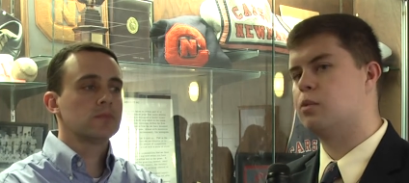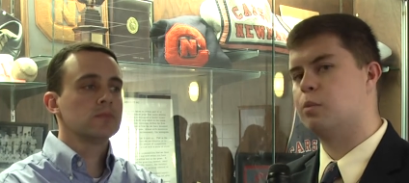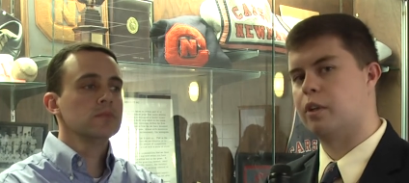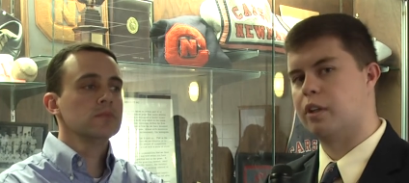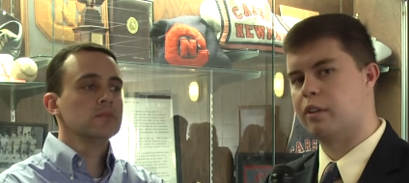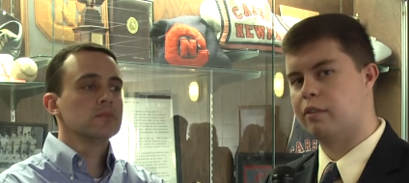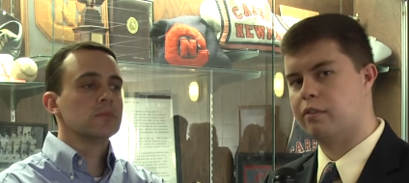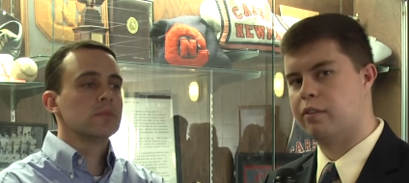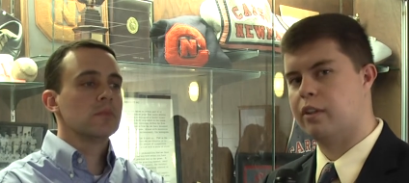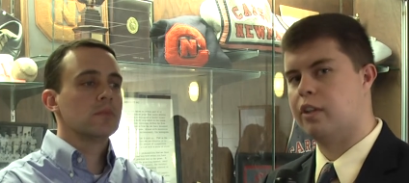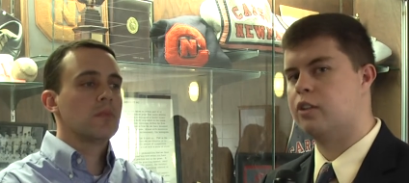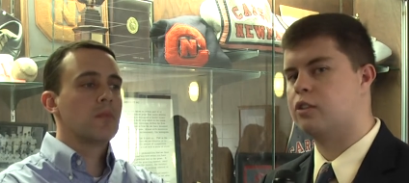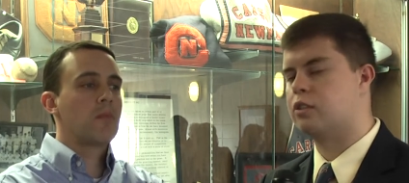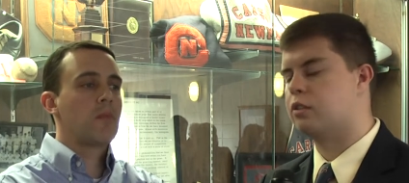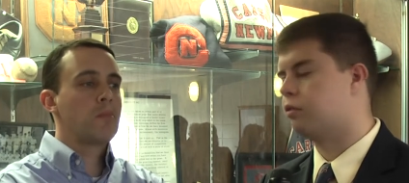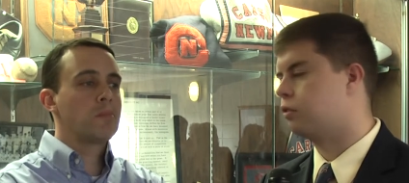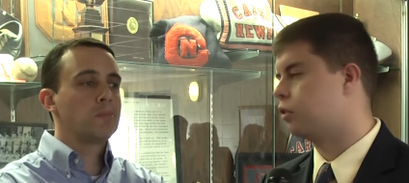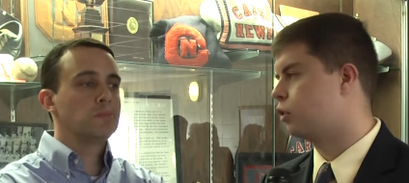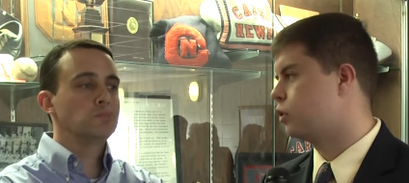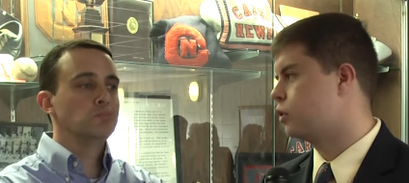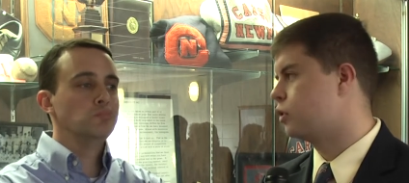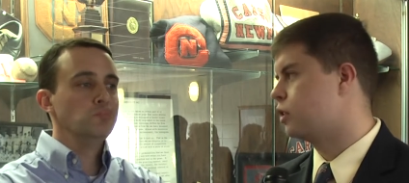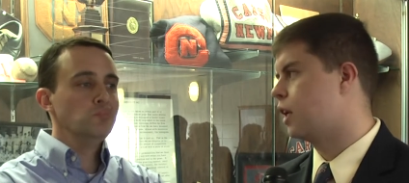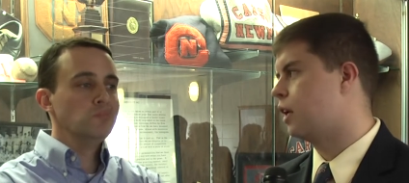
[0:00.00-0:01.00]
Speaker 1: but you finished the
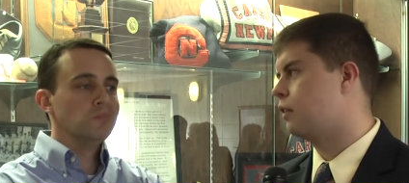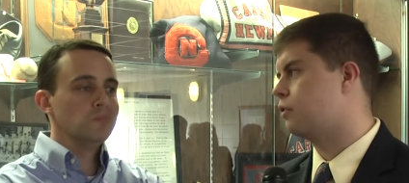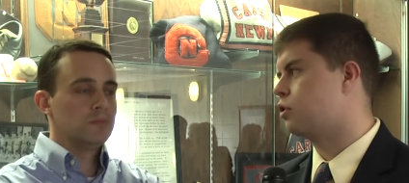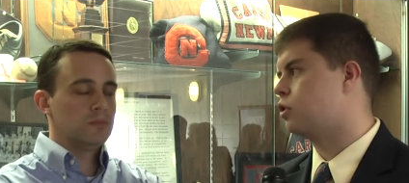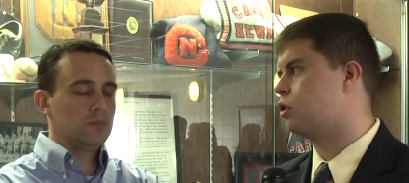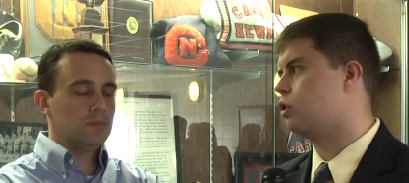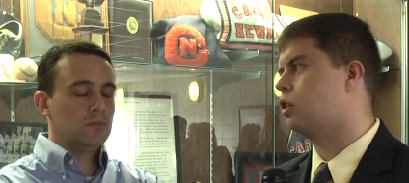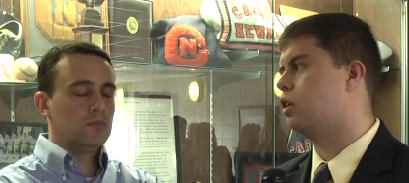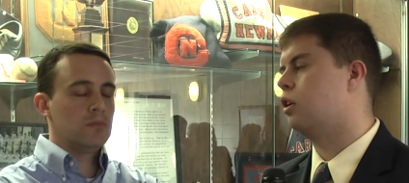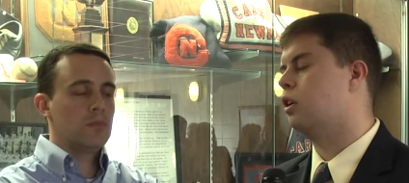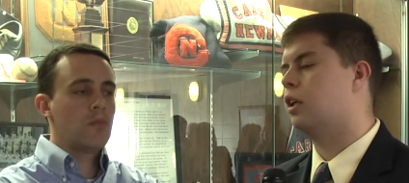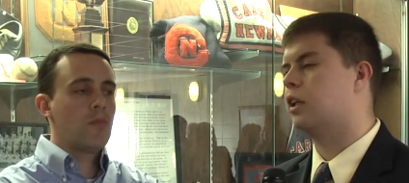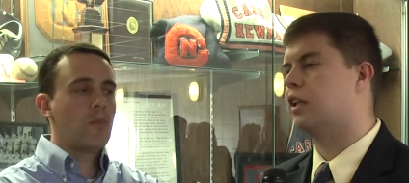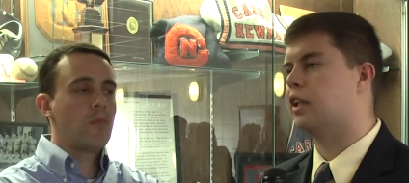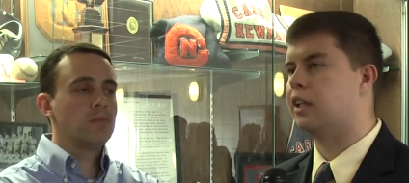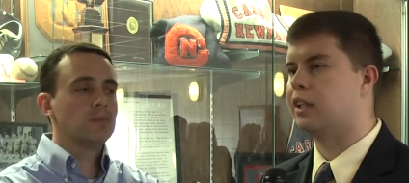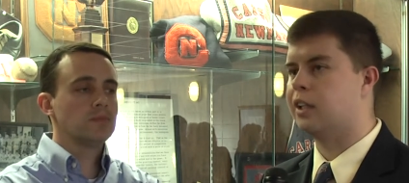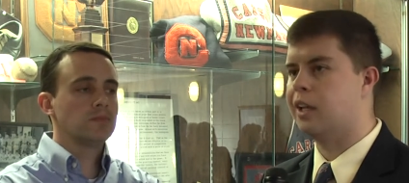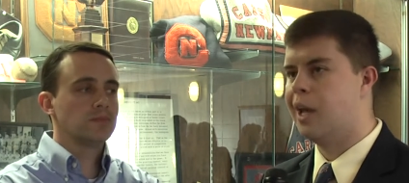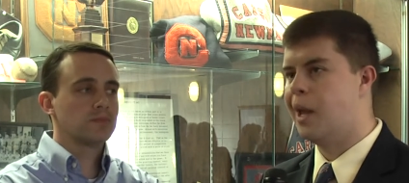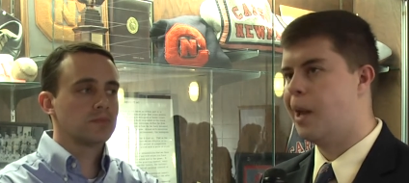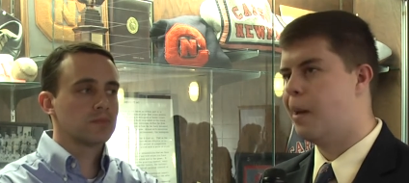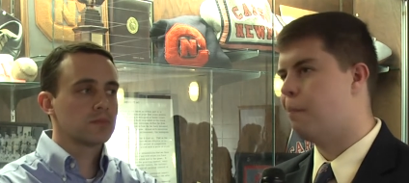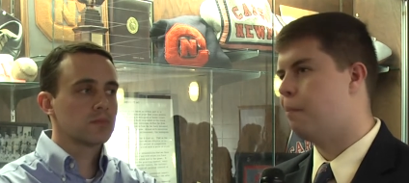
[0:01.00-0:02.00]
first half strong, and then
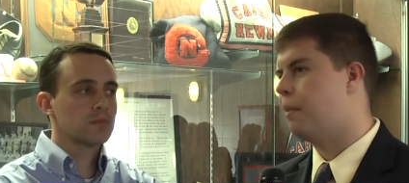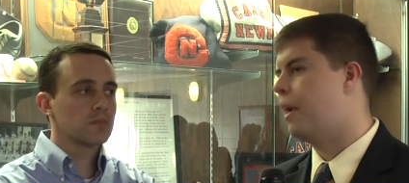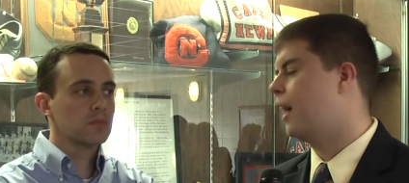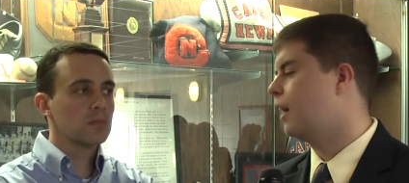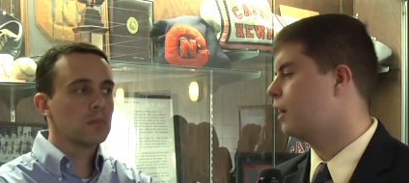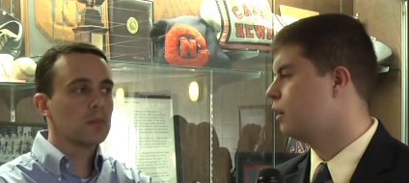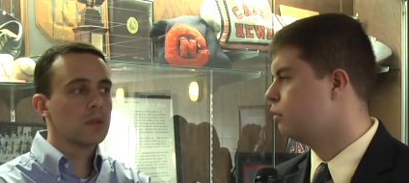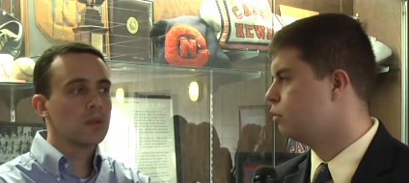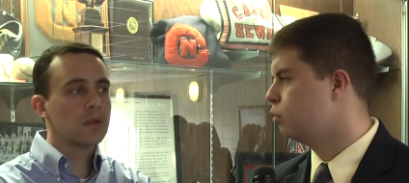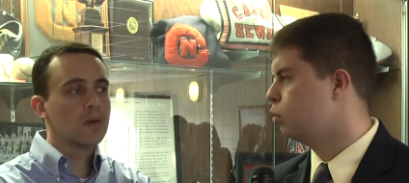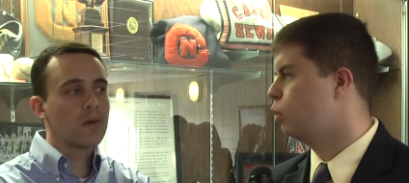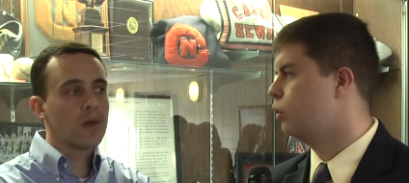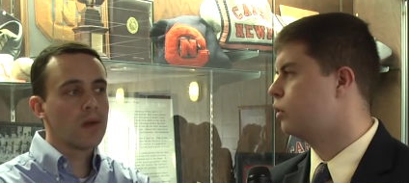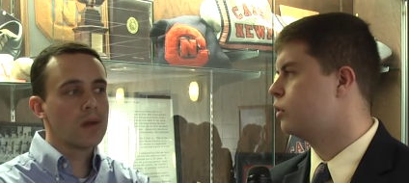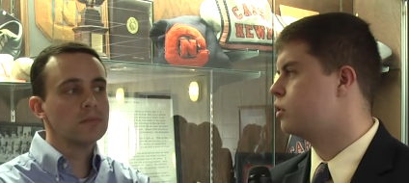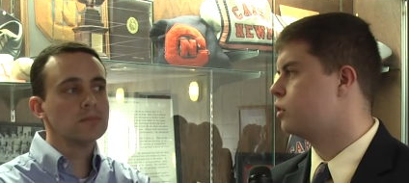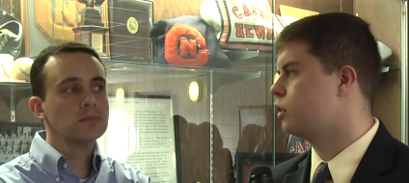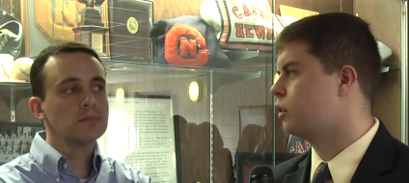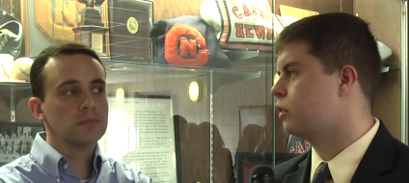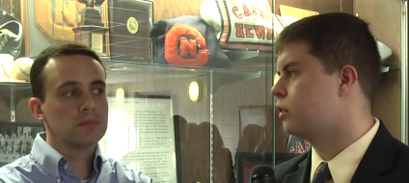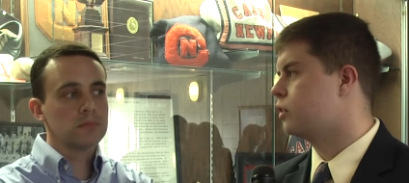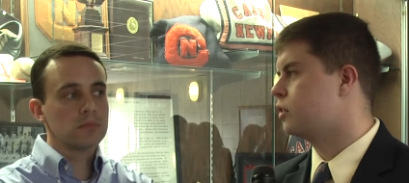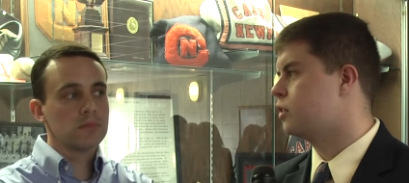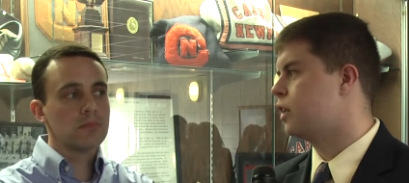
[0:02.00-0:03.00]
back and forth
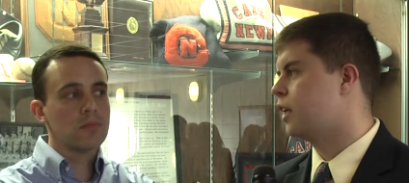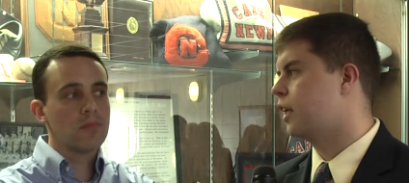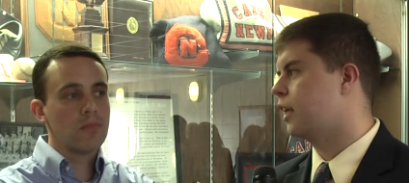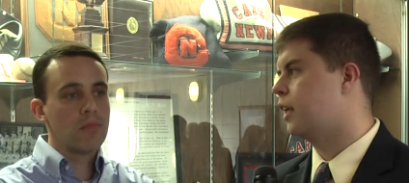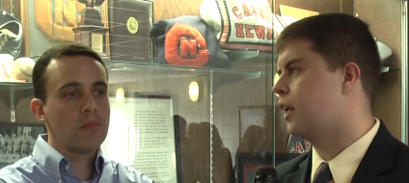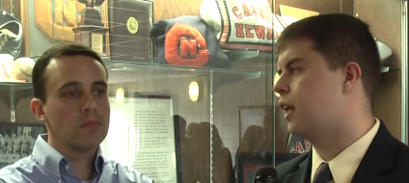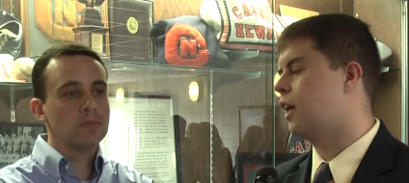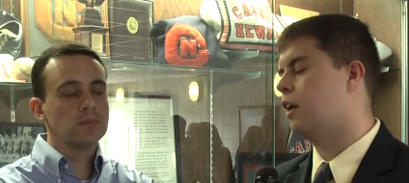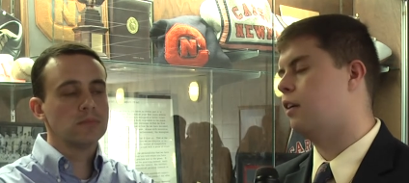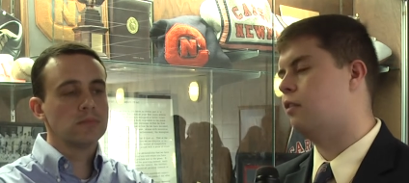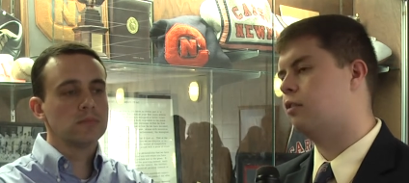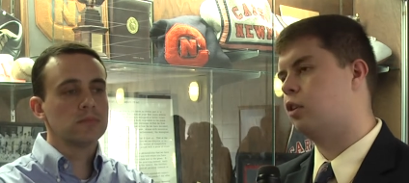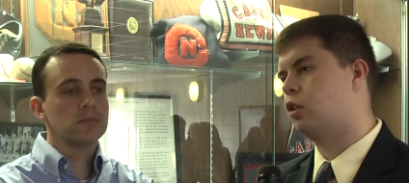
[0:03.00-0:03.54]
start the second half.